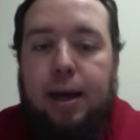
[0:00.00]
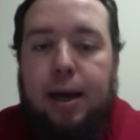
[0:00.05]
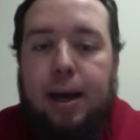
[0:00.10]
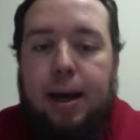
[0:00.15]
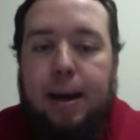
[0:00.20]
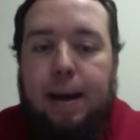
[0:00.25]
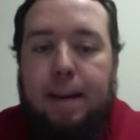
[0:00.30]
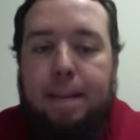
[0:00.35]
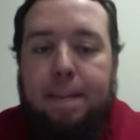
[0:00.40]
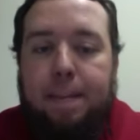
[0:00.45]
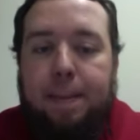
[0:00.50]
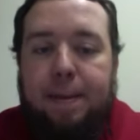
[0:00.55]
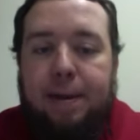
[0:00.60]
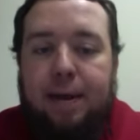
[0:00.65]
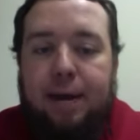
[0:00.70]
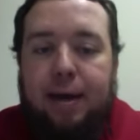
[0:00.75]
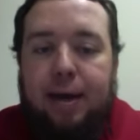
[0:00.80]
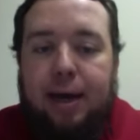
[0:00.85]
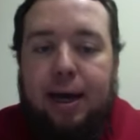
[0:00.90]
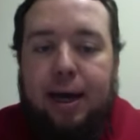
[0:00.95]

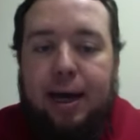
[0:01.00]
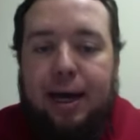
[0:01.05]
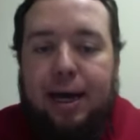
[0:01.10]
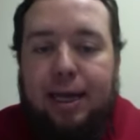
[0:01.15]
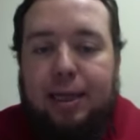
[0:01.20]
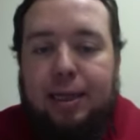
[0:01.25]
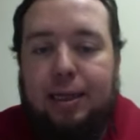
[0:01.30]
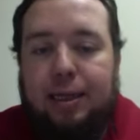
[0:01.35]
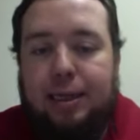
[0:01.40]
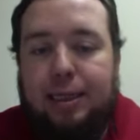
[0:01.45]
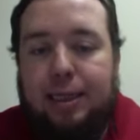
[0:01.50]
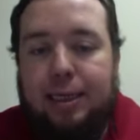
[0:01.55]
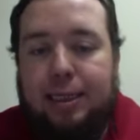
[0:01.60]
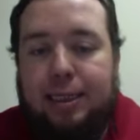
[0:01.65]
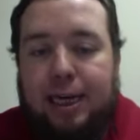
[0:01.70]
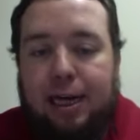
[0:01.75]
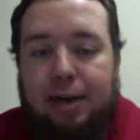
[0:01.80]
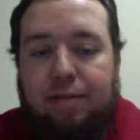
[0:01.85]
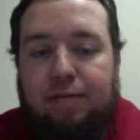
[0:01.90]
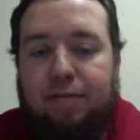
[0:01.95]
The
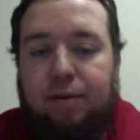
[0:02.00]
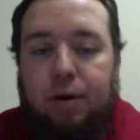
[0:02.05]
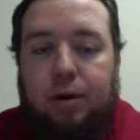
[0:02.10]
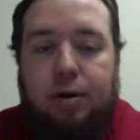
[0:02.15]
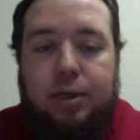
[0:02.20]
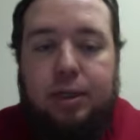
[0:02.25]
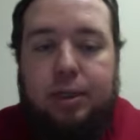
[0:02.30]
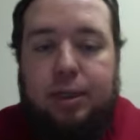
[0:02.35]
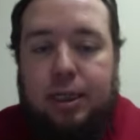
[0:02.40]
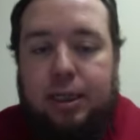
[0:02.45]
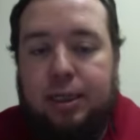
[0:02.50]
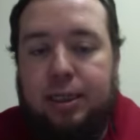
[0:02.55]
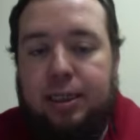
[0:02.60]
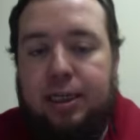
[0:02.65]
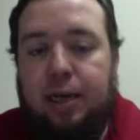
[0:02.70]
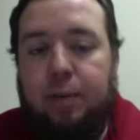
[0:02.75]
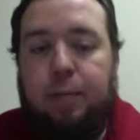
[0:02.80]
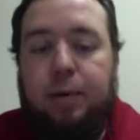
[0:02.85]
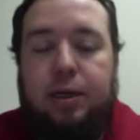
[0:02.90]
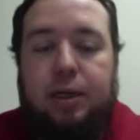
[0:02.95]
downfall is
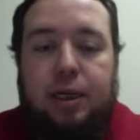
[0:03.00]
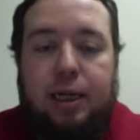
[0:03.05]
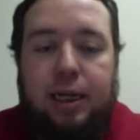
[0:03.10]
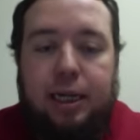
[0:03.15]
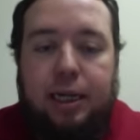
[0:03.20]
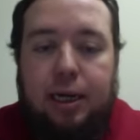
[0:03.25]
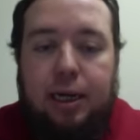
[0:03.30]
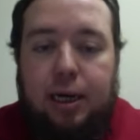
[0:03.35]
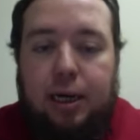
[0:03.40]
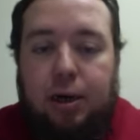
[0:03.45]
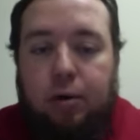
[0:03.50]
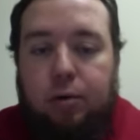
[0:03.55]
typically